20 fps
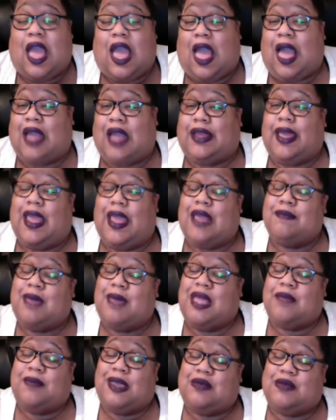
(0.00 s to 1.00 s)
I can't
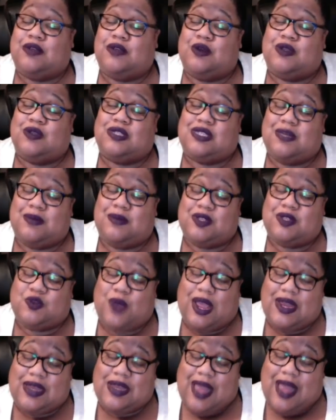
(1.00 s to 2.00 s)
make Peach your siblings
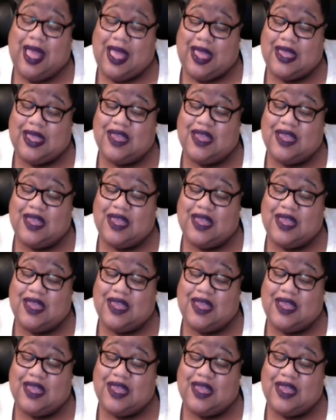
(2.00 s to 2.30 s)
right now